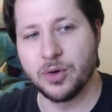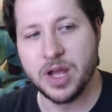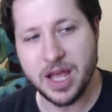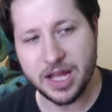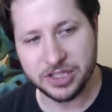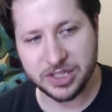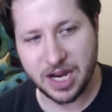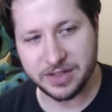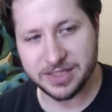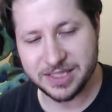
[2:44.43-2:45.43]
it just kind
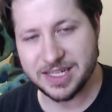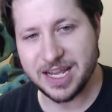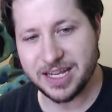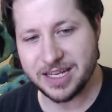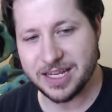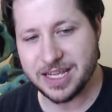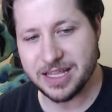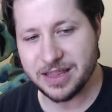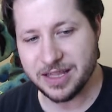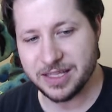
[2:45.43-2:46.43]
of stayed
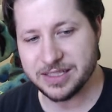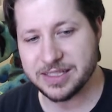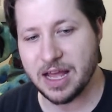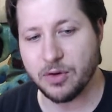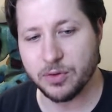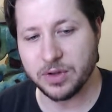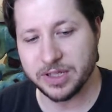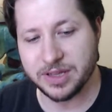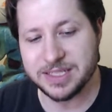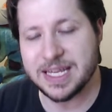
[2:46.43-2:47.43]
in the sound, like
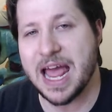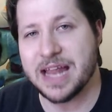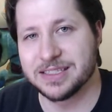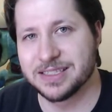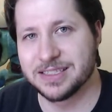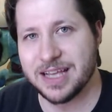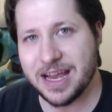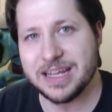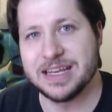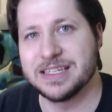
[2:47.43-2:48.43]
the tense and
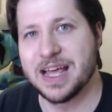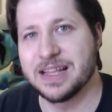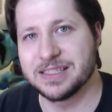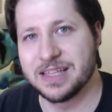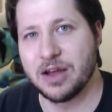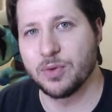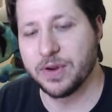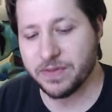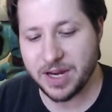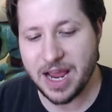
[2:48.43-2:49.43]
intense sound wave
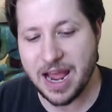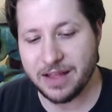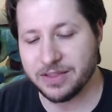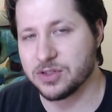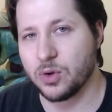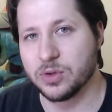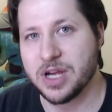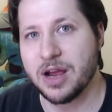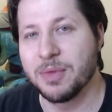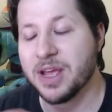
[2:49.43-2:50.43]
that it had this whole
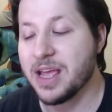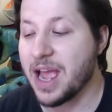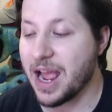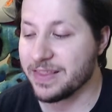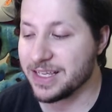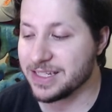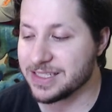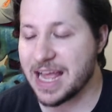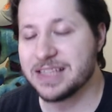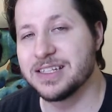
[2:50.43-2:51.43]
time. And the
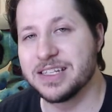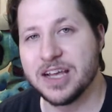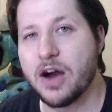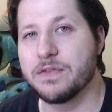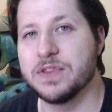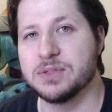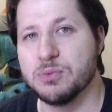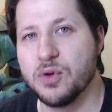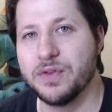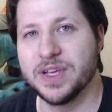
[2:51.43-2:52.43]
intensity of this
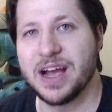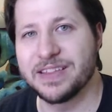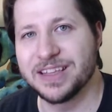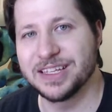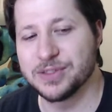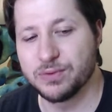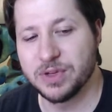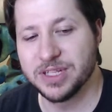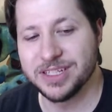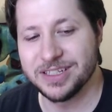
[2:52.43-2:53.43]
movie, I think, is
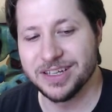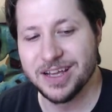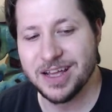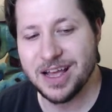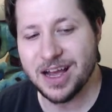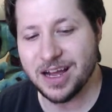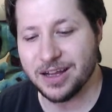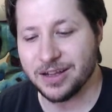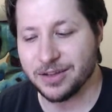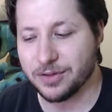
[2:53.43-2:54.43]
really
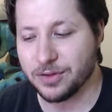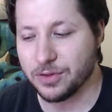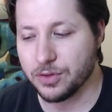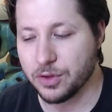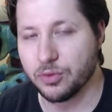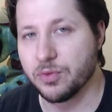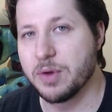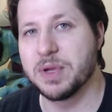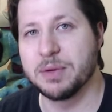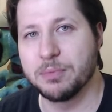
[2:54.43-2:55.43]
the
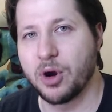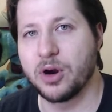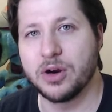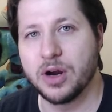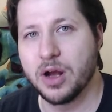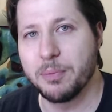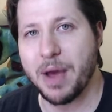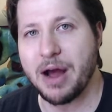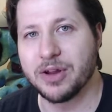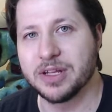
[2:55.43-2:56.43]
gripping part
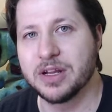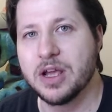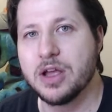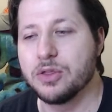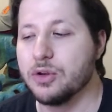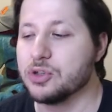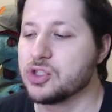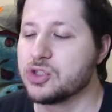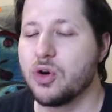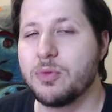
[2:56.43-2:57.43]
about it. There's
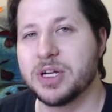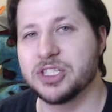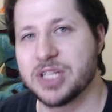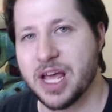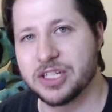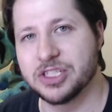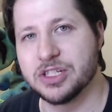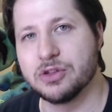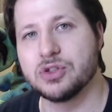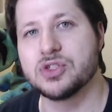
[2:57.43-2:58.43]
so much tension,
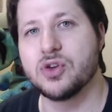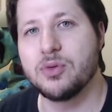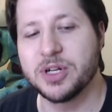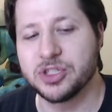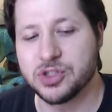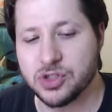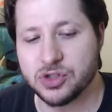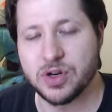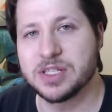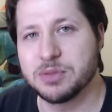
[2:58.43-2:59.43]
there's so much
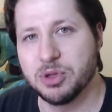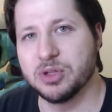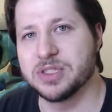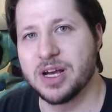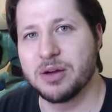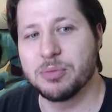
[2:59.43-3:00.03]
stress built up,